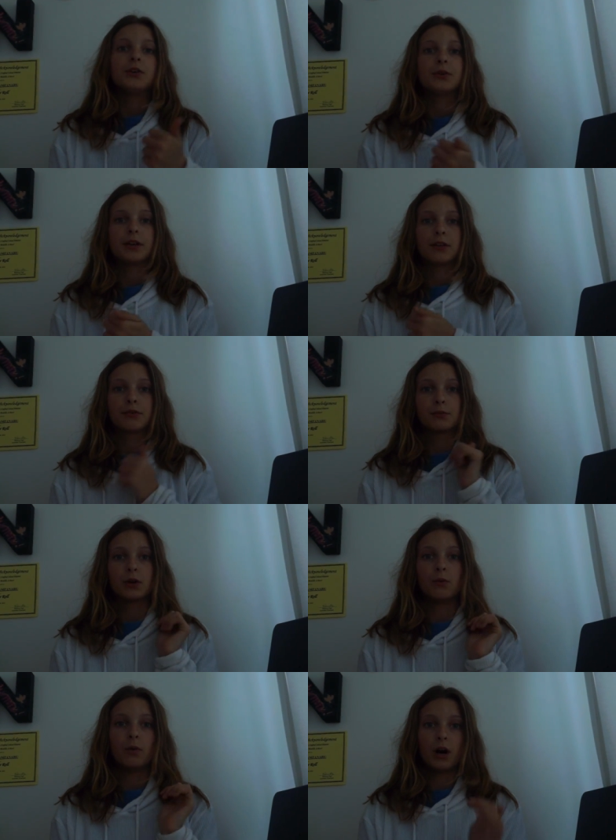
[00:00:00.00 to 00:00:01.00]
you can
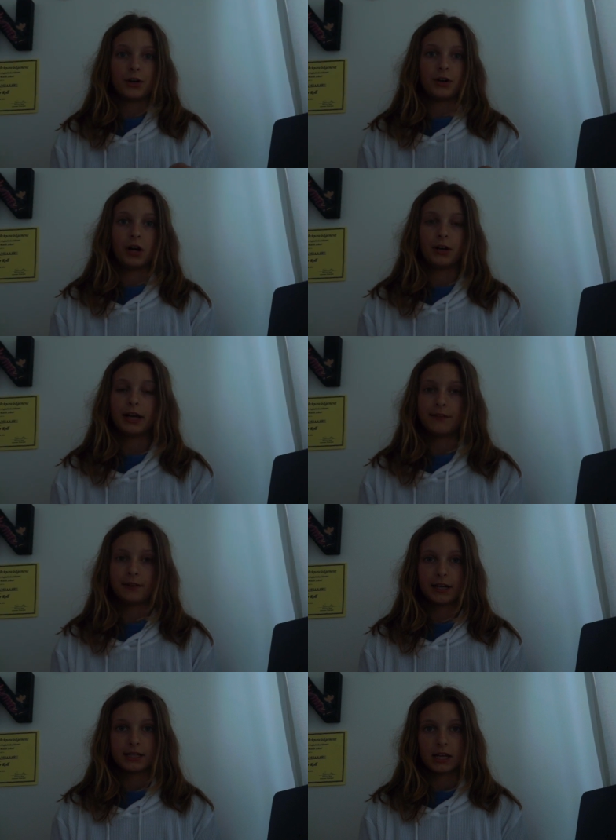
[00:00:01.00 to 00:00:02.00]
throw water on it if
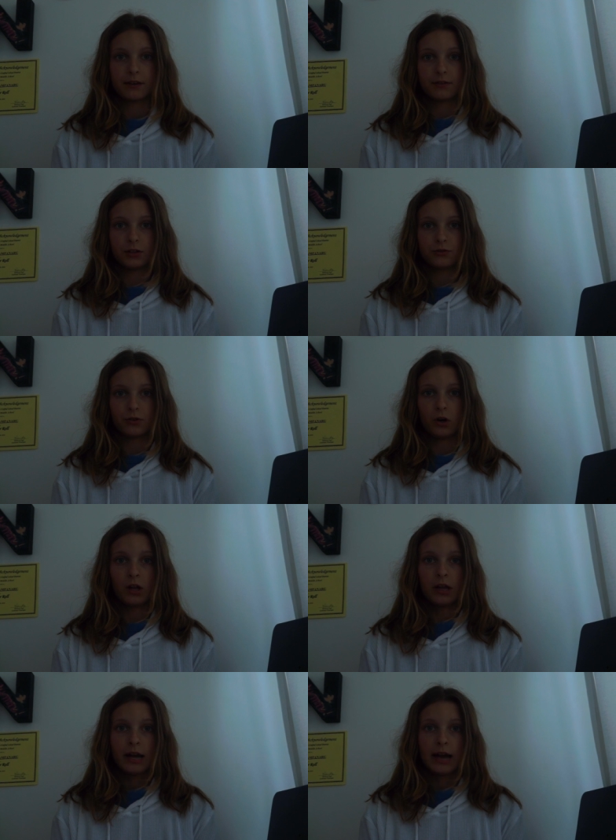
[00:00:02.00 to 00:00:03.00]
it gets out of control,